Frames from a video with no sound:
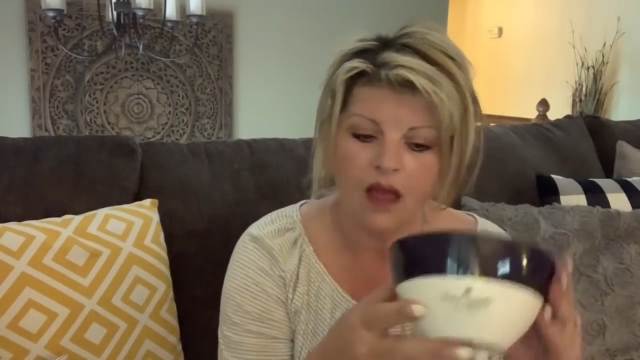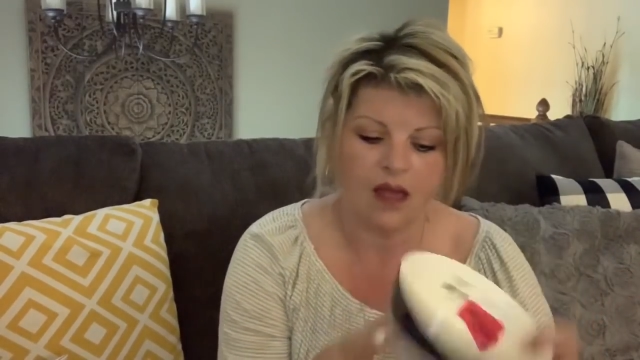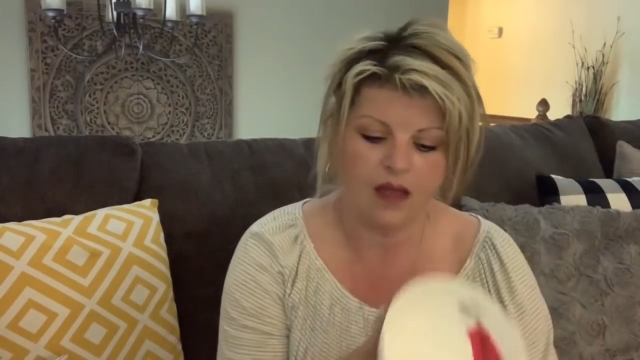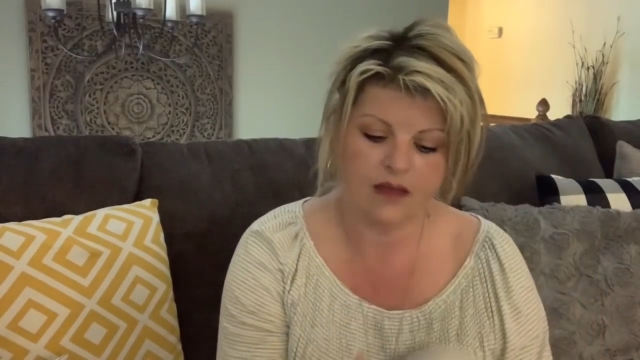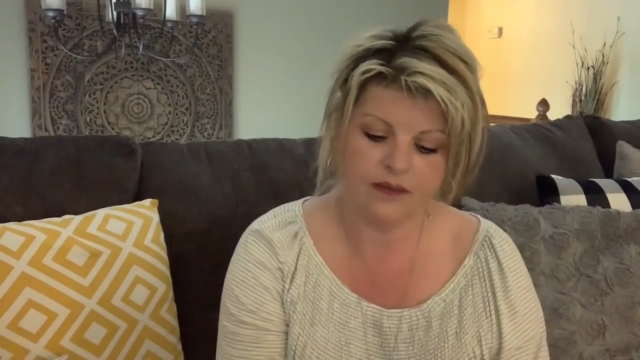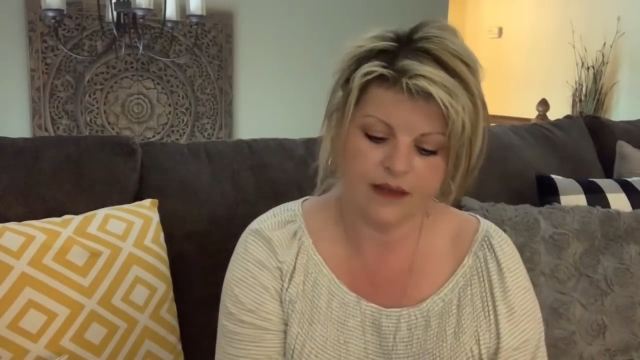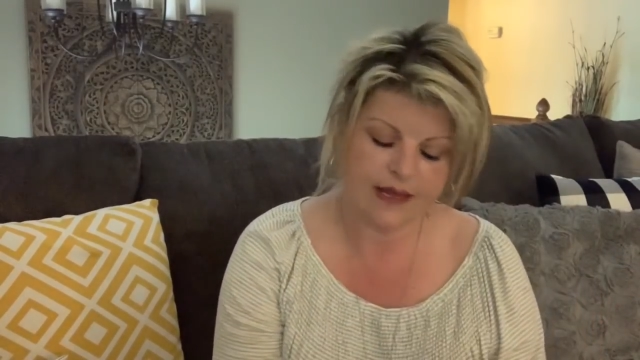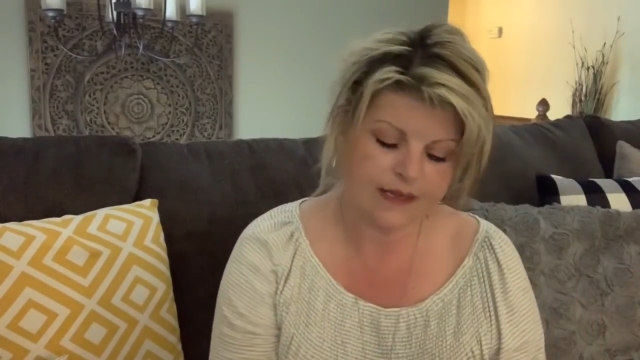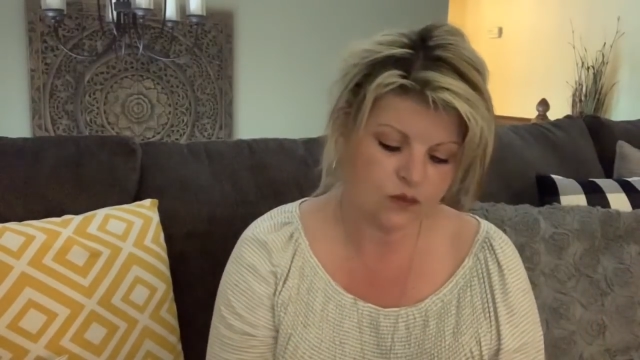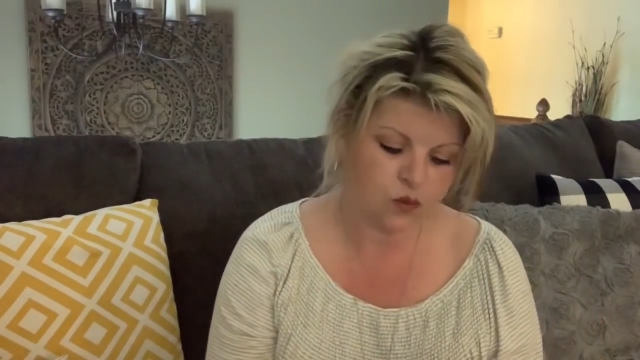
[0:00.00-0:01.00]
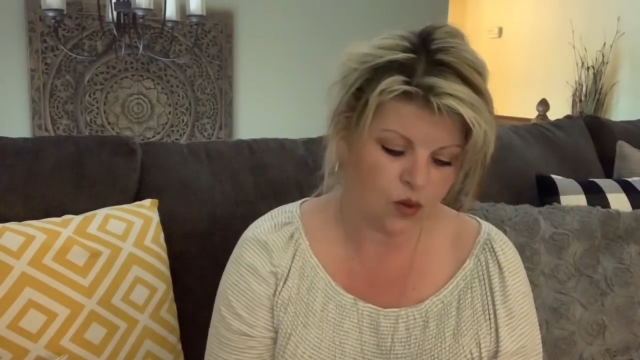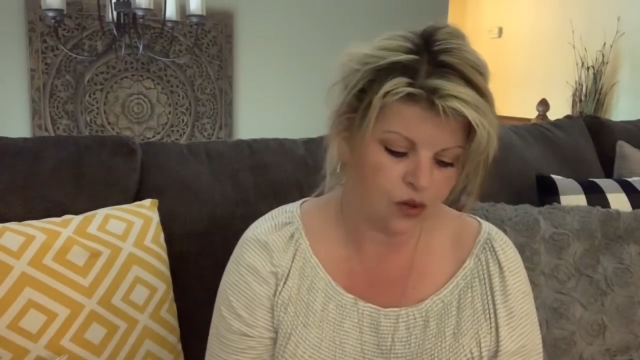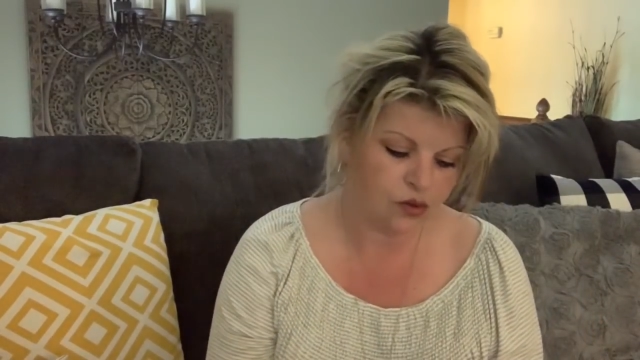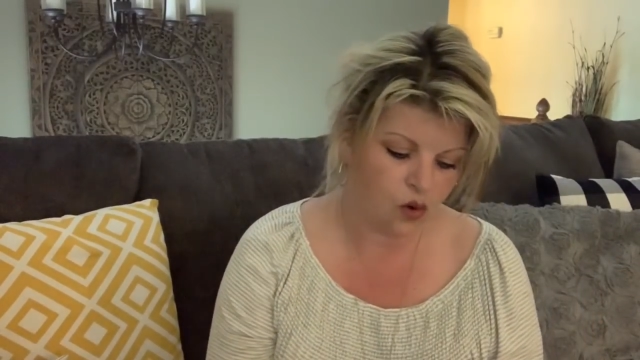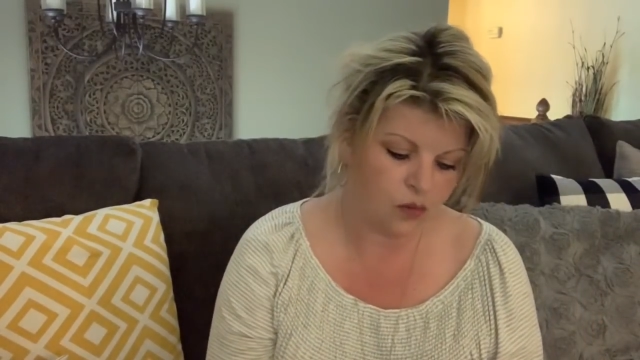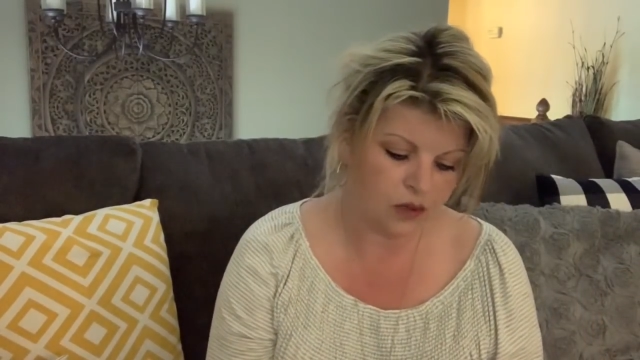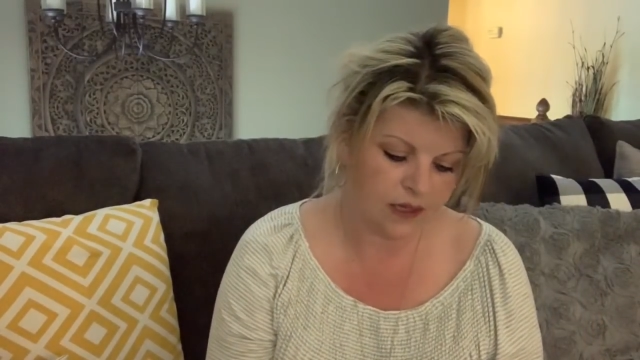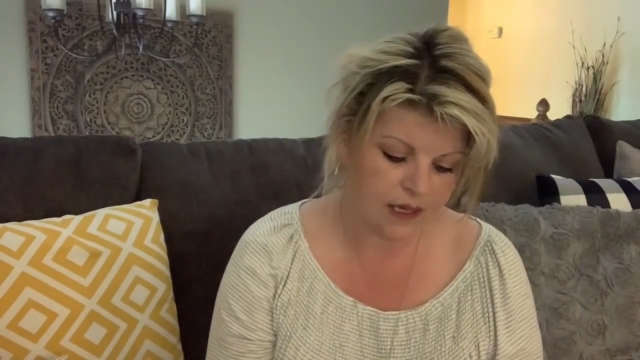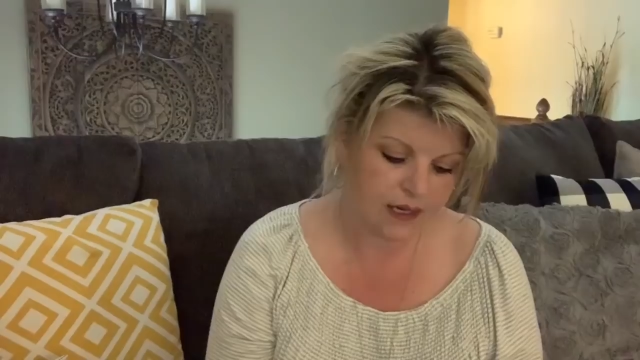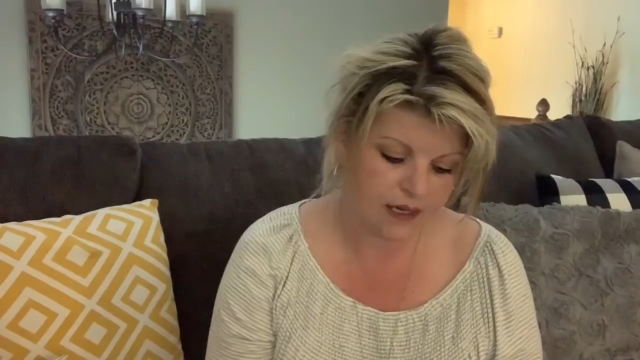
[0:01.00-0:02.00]
And these were
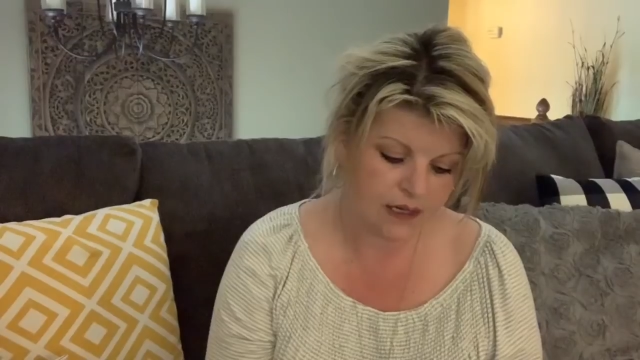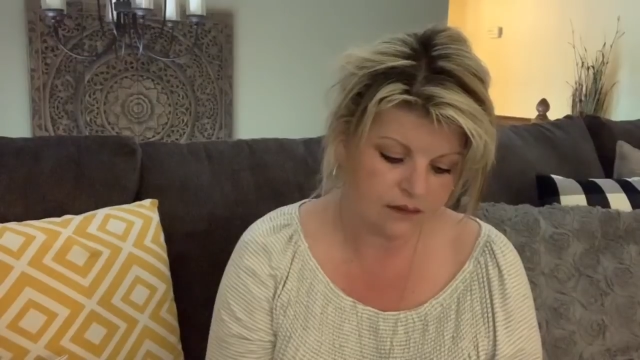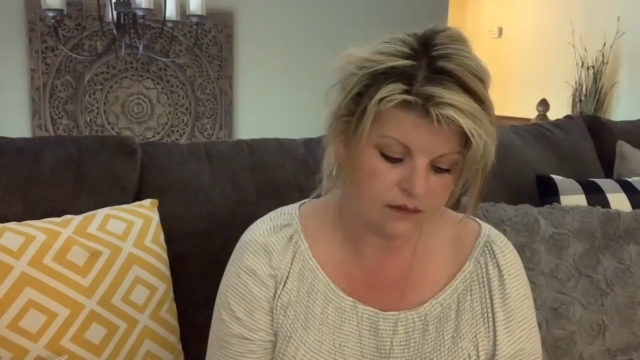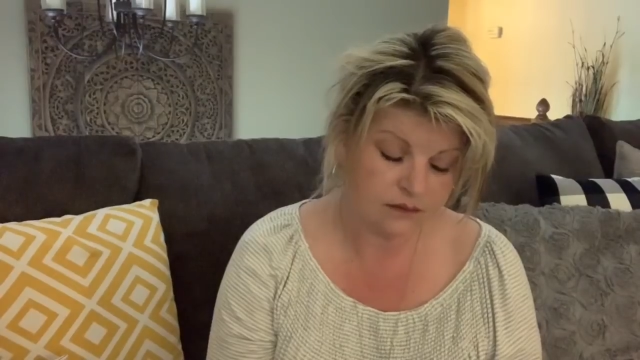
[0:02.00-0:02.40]
normally